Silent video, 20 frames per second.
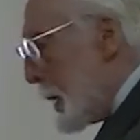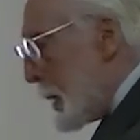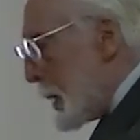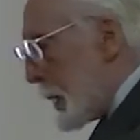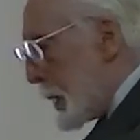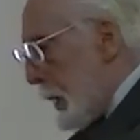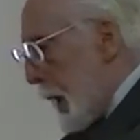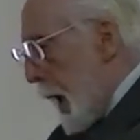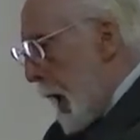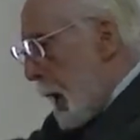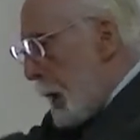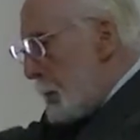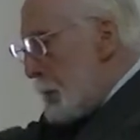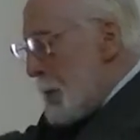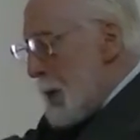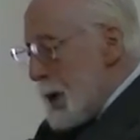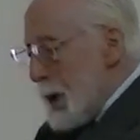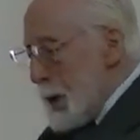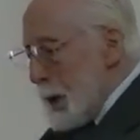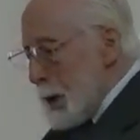He came
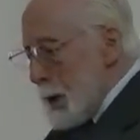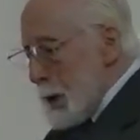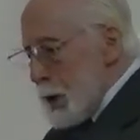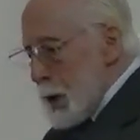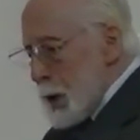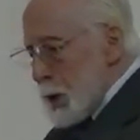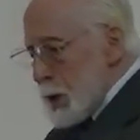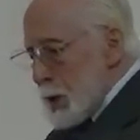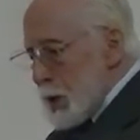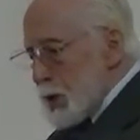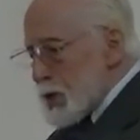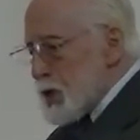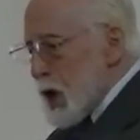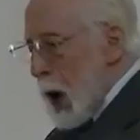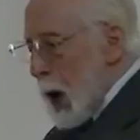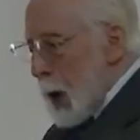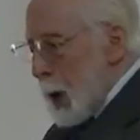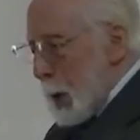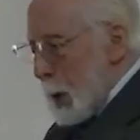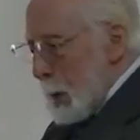to his
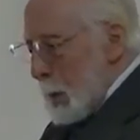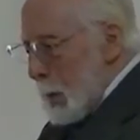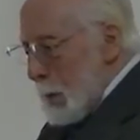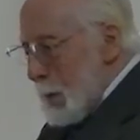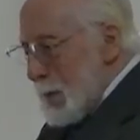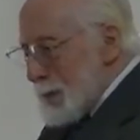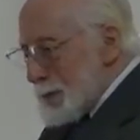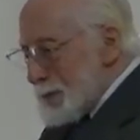own,